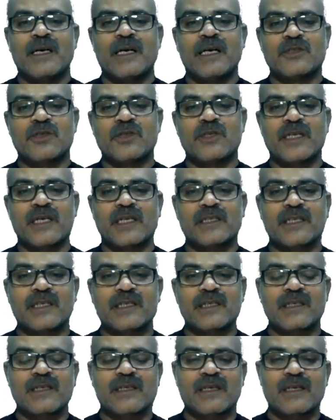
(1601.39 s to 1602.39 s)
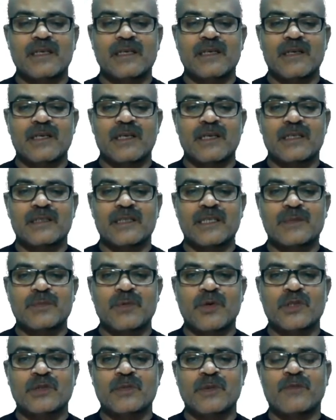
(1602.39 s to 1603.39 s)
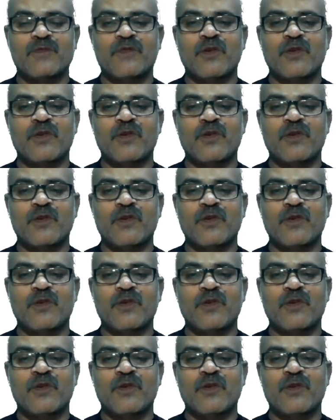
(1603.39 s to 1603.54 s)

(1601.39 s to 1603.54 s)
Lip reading: Azo reduction is responsible